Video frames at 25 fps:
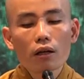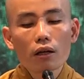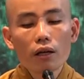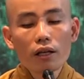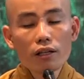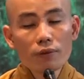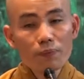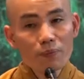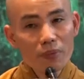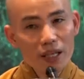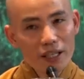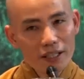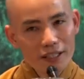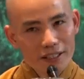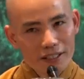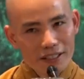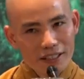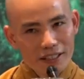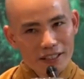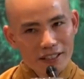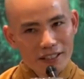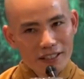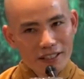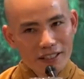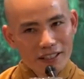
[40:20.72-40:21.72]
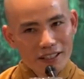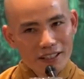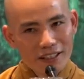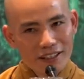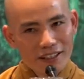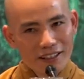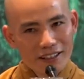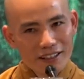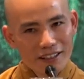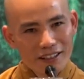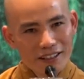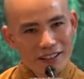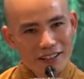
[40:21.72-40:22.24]
It means
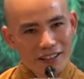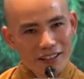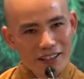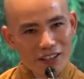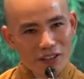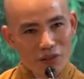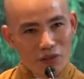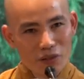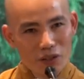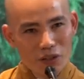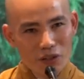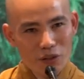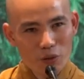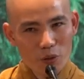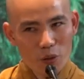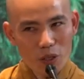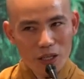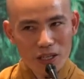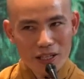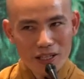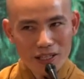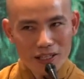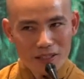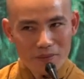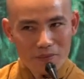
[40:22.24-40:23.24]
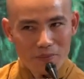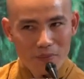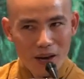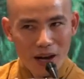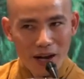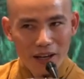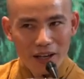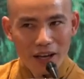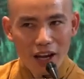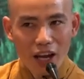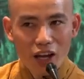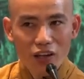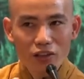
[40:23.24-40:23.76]
it receives
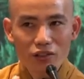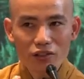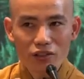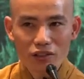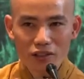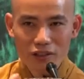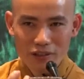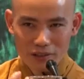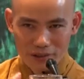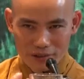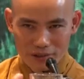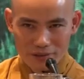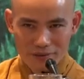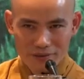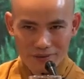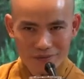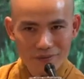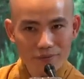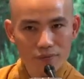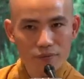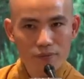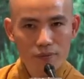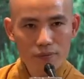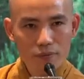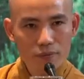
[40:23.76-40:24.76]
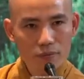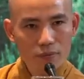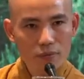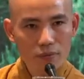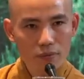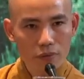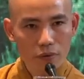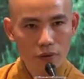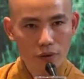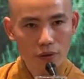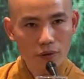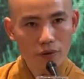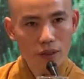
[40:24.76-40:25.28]
my energy.
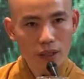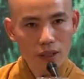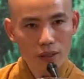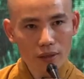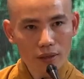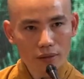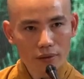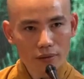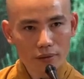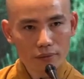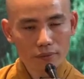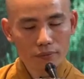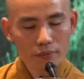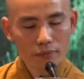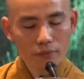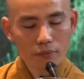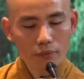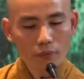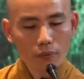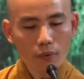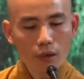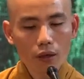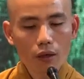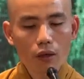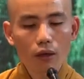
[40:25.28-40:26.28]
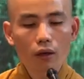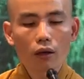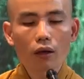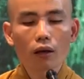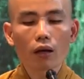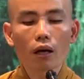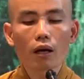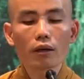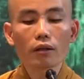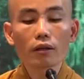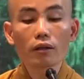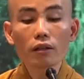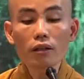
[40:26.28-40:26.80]
You know that?
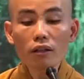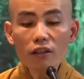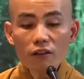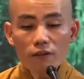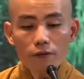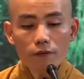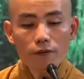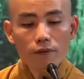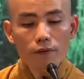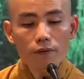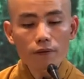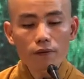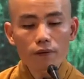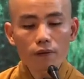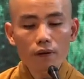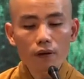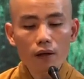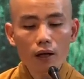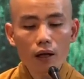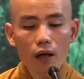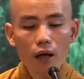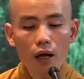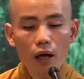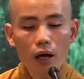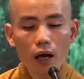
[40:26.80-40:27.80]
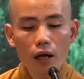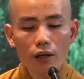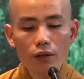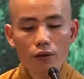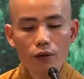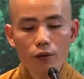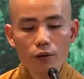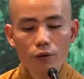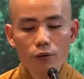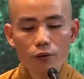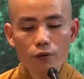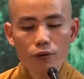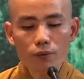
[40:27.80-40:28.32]
And if I
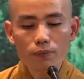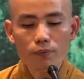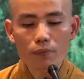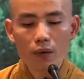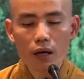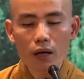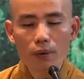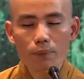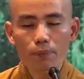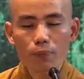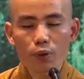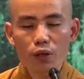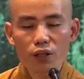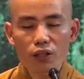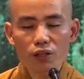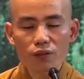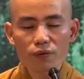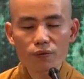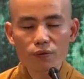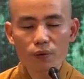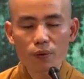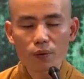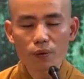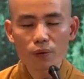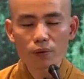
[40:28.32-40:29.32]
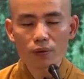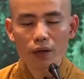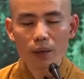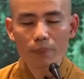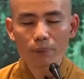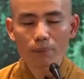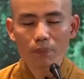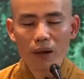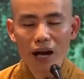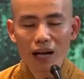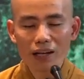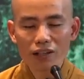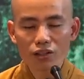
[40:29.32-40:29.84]
use my peaceful,
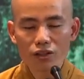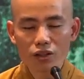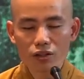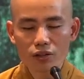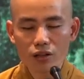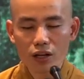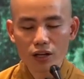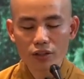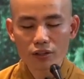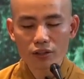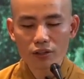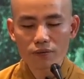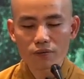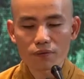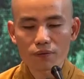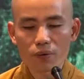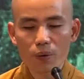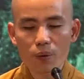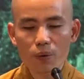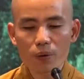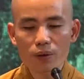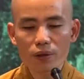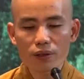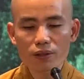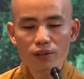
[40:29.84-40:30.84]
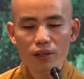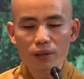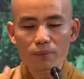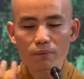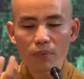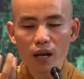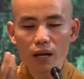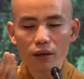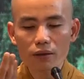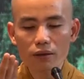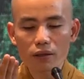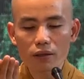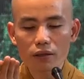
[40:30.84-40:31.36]
compassionate voice and
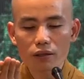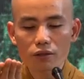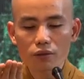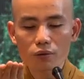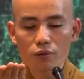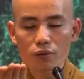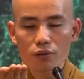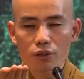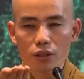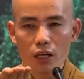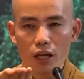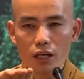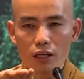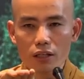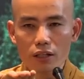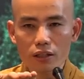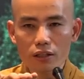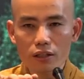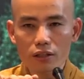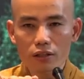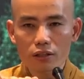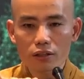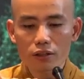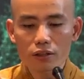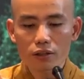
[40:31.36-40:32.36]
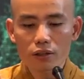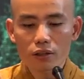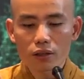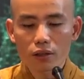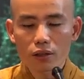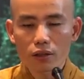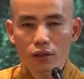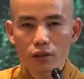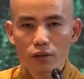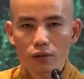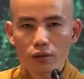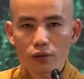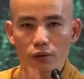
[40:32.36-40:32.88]
manner to send
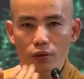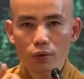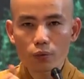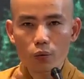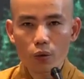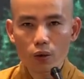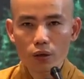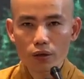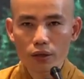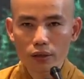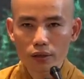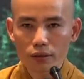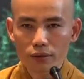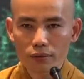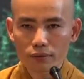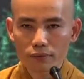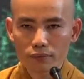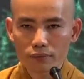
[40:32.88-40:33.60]
to the water.